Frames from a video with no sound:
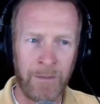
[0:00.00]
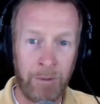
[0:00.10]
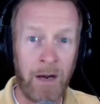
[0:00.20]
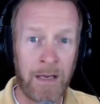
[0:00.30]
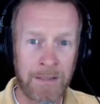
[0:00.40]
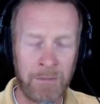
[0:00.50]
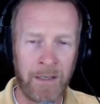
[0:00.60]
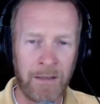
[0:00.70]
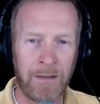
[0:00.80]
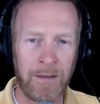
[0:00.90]

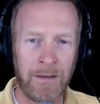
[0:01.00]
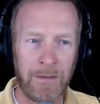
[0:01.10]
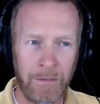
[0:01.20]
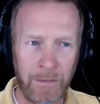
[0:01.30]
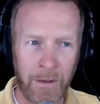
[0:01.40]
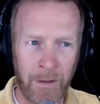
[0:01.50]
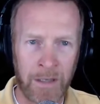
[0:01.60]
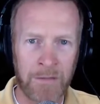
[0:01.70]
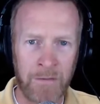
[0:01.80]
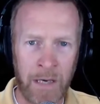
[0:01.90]
possibly the
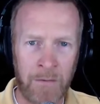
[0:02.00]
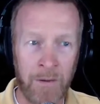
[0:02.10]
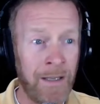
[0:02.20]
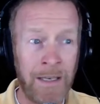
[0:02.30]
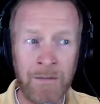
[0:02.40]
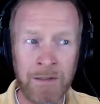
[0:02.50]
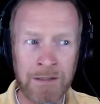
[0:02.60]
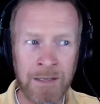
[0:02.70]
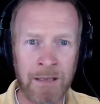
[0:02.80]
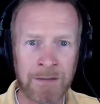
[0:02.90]
greatest revival. And it even
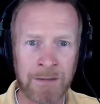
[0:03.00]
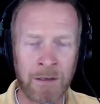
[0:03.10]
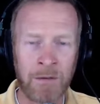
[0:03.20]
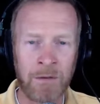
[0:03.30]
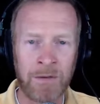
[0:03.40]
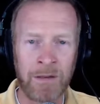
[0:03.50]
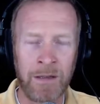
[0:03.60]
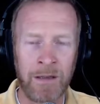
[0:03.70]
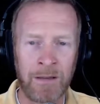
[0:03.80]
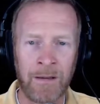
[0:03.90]
says,
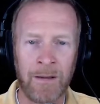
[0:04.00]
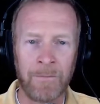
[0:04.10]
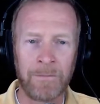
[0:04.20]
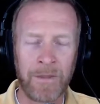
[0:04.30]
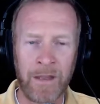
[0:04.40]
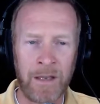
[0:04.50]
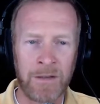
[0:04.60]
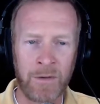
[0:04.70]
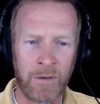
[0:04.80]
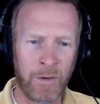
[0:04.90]
that the
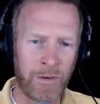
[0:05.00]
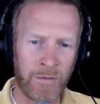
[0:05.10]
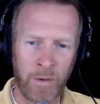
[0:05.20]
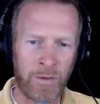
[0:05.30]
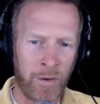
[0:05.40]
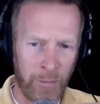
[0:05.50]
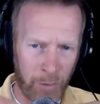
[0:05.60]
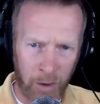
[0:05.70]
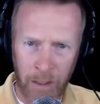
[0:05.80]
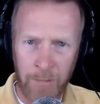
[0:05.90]
angel who goes forth,
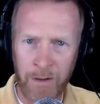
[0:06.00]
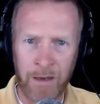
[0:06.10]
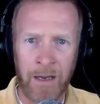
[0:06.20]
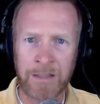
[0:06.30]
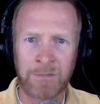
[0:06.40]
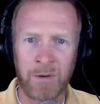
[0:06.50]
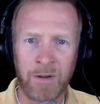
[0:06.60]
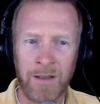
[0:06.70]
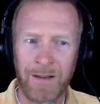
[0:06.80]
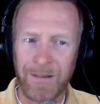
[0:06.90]
proclaiming the
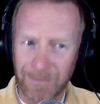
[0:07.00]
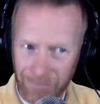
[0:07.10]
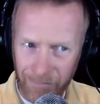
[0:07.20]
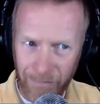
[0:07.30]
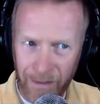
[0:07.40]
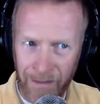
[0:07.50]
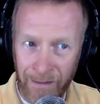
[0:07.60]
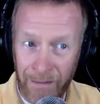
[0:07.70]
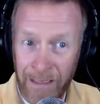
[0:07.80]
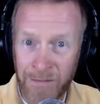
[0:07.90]
gospel, and
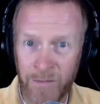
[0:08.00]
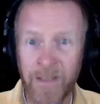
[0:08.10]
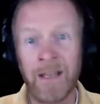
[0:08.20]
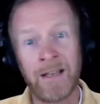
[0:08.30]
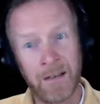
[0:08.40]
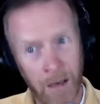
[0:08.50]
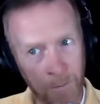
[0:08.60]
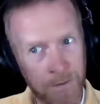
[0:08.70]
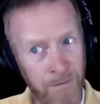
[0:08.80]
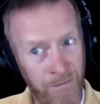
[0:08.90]
then that's when the end
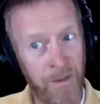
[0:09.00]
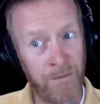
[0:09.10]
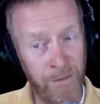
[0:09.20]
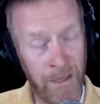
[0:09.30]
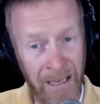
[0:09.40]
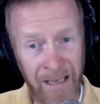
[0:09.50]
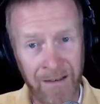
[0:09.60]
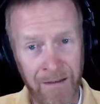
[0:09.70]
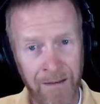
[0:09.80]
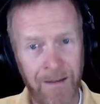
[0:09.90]
comes, the
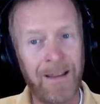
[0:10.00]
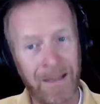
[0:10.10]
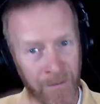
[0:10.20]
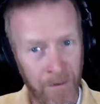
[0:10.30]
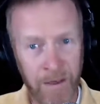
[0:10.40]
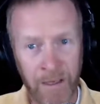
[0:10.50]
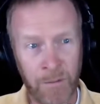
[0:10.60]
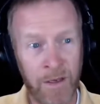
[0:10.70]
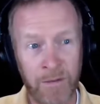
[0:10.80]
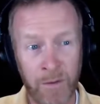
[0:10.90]
end at the very
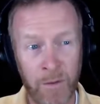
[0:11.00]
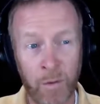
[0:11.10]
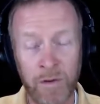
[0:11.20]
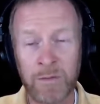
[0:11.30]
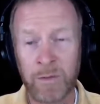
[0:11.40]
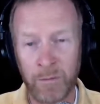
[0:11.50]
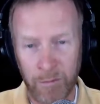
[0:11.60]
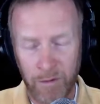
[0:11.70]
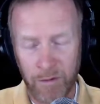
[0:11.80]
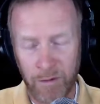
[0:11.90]
end, when
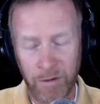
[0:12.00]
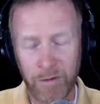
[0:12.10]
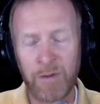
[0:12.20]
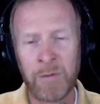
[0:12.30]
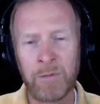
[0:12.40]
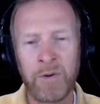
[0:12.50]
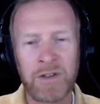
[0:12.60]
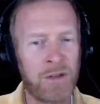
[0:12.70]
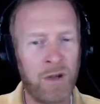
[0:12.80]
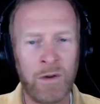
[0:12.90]
the truth has been
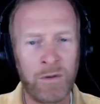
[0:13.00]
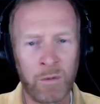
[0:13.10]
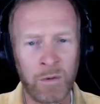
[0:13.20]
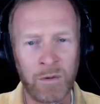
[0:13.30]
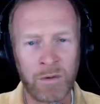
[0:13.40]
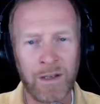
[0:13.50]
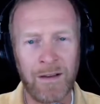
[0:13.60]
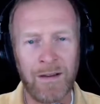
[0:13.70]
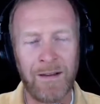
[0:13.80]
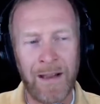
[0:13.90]
preached all around the world.
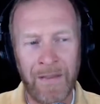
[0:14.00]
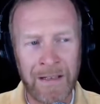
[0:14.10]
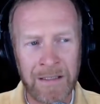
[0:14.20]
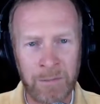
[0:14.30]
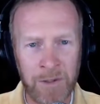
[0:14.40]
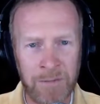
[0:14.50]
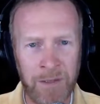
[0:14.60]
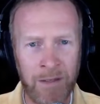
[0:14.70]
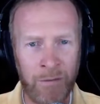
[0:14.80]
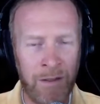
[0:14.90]
I think that's a
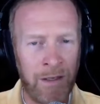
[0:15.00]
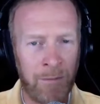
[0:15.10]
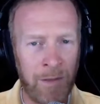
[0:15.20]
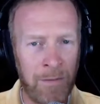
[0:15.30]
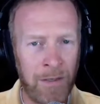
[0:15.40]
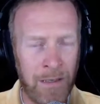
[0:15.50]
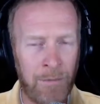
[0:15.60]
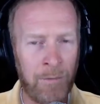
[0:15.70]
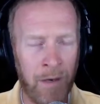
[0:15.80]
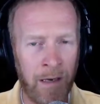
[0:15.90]
perspective we need to maybe
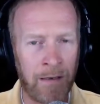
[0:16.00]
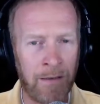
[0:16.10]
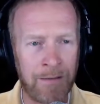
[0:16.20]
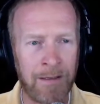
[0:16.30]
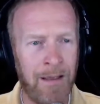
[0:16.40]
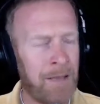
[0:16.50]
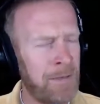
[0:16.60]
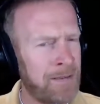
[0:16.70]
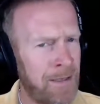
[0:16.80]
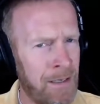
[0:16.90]
keep in mind. I'm
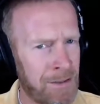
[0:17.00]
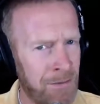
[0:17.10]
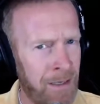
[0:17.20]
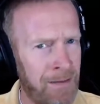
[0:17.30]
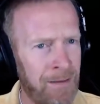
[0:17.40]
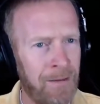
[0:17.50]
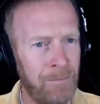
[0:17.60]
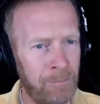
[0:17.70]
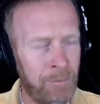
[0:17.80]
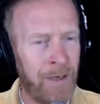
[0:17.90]
not saying it's right,
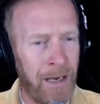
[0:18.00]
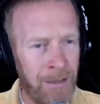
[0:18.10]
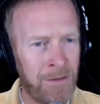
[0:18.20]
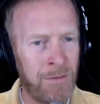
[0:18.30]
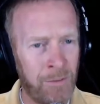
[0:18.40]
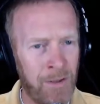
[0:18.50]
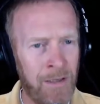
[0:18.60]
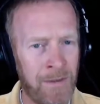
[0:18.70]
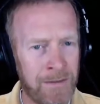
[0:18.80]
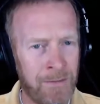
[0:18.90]
but I do
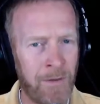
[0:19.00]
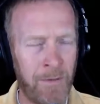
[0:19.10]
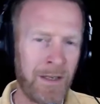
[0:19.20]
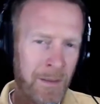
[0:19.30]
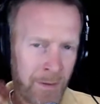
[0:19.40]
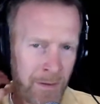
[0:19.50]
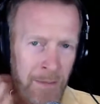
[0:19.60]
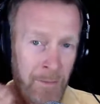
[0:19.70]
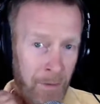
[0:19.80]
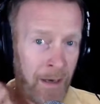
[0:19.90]
believe it's something we need to
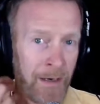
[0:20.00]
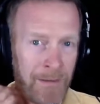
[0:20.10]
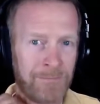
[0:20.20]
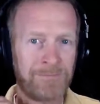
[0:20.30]
keep in mind.